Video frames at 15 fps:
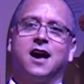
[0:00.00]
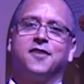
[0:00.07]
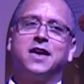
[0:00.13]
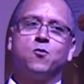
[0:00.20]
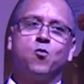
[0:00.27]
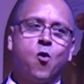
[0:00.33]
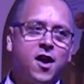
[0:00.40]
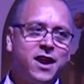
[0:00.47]
I
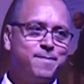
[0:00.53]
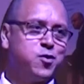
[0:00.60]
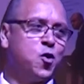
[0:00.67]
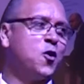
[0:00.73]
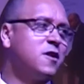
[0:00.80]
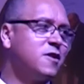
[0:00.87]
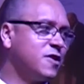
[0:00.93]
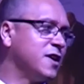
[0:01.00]
think one
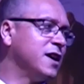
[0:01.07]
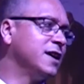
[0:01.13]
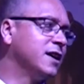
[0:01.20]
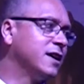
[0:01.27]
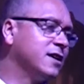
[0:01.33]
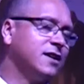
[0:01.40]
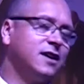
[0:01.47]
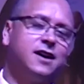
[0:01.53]
important
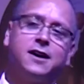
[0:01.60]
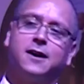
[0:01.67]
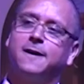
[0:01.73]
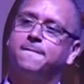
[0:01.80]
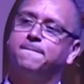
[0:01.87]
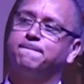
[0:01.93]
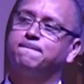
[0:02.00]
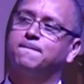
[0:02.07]
thing
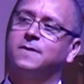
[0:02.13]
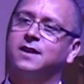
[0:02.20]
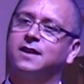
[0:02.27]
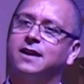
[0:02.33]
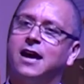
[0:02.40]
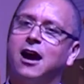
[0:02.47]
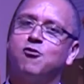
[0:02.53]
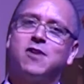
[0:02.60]

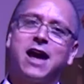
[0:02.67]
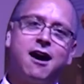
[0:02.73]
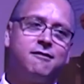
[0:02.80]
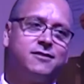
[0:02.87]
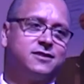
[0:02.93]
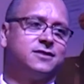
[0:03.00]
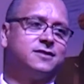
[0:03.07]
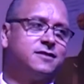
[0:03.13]

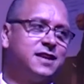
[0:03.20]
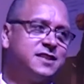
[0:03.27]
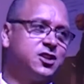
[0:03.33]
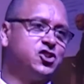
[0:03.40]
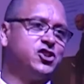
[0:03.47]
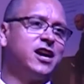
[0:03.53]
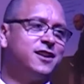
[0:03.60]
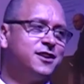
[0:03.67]
around
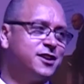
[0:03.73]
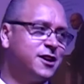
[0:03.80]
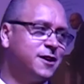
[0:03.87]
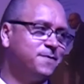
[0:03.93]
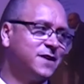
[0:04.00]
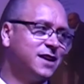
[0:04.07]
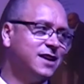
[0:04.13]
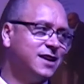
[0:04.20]
this
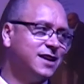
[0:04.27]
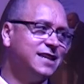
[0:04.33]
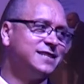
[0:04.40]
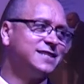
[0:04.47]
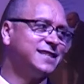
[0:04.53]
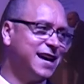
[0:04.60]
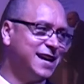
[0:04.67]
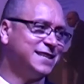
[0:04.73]
agenda
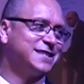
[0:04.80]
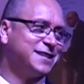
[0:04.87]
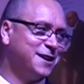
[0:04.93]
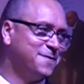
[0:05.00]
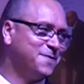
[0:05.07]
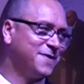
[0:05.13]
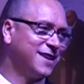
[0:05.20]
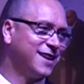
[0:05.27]
is data.